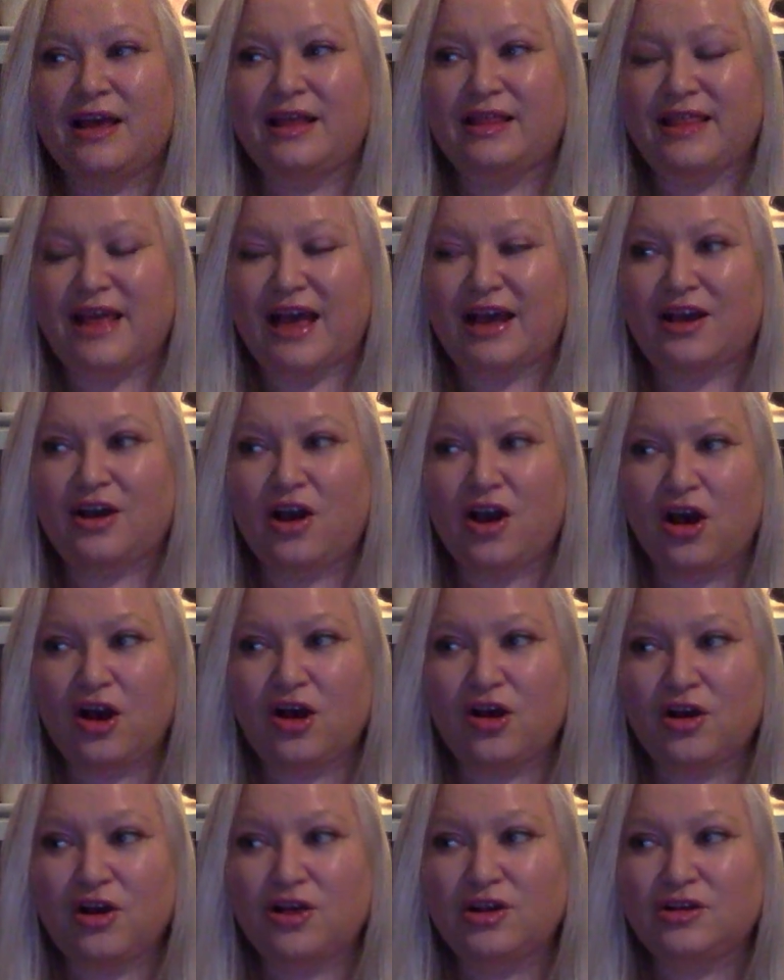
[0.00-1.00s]
that
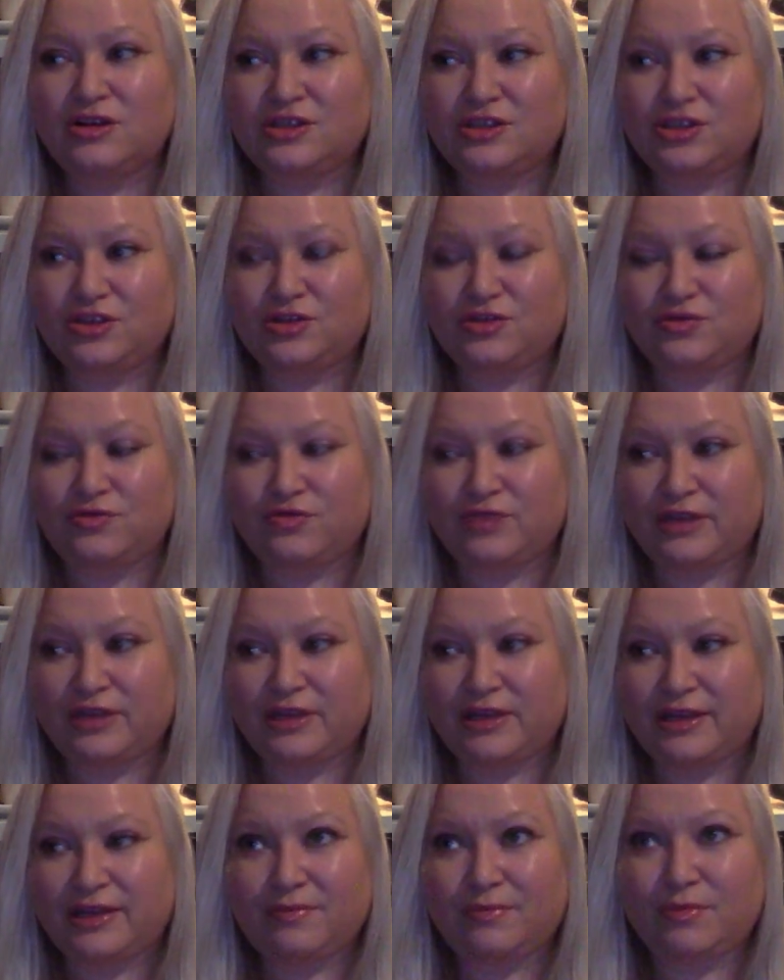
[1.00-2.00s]
call to
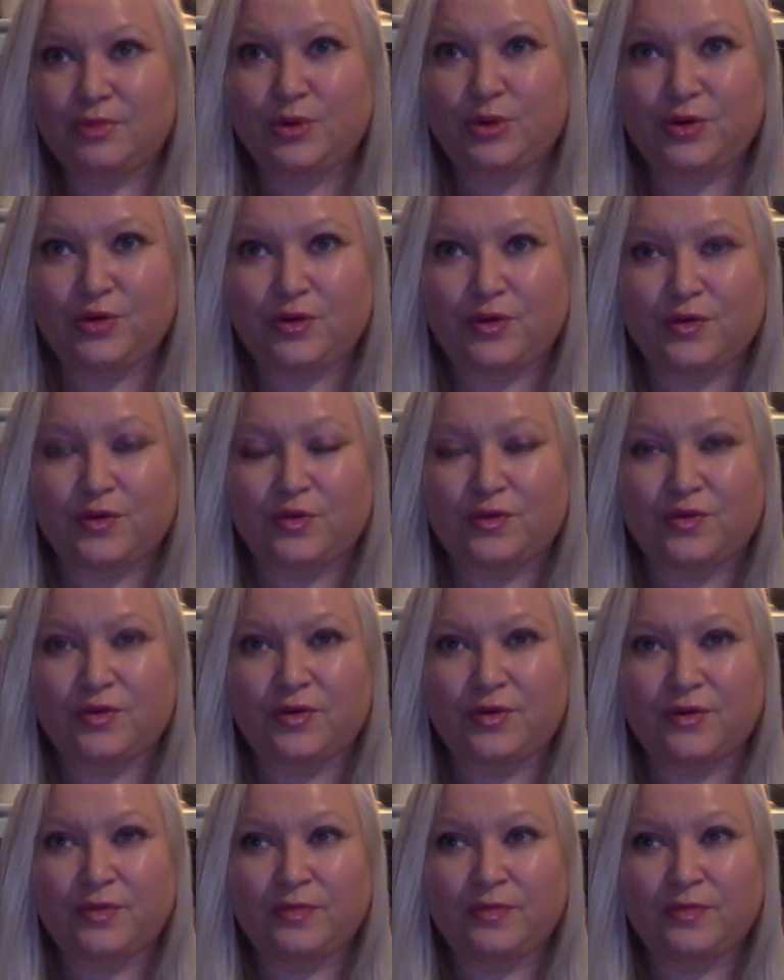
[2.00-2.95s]
really move